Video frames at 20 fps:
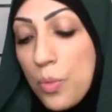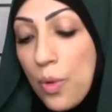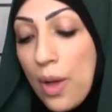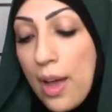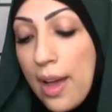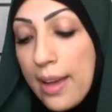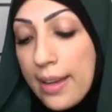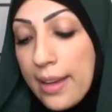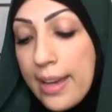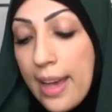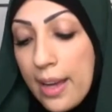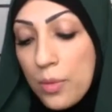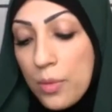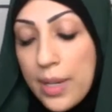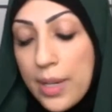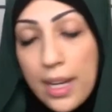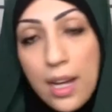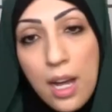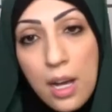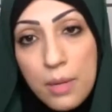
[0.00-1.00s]
Again, when
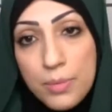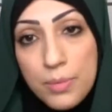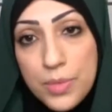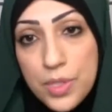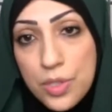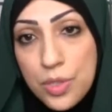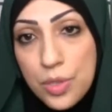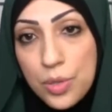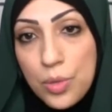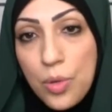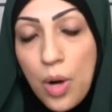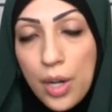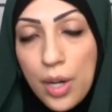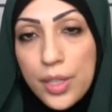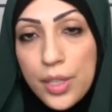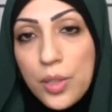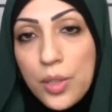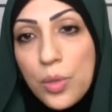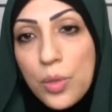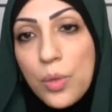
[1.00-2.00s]
it comes to our
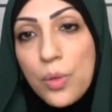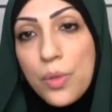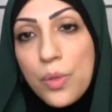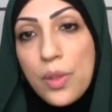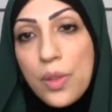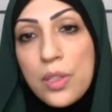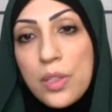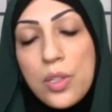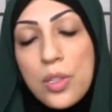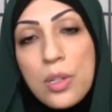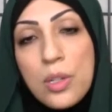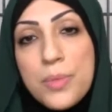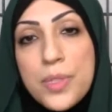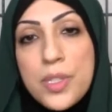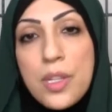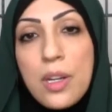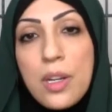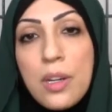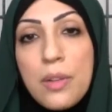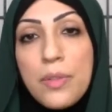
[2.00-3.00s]
youth in terms
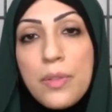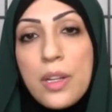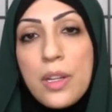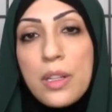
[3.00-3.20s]
of